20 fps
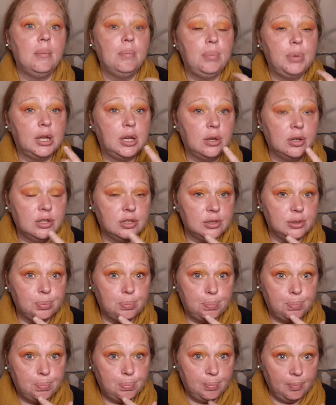because
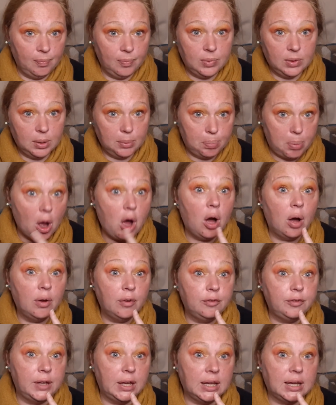part
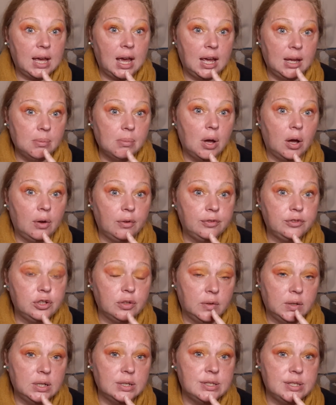of it came off
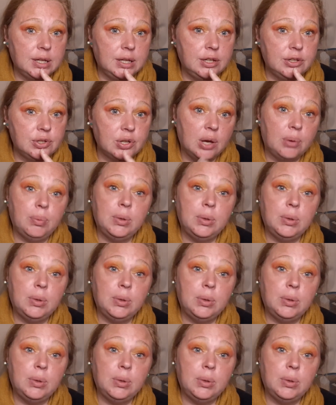during a seizure.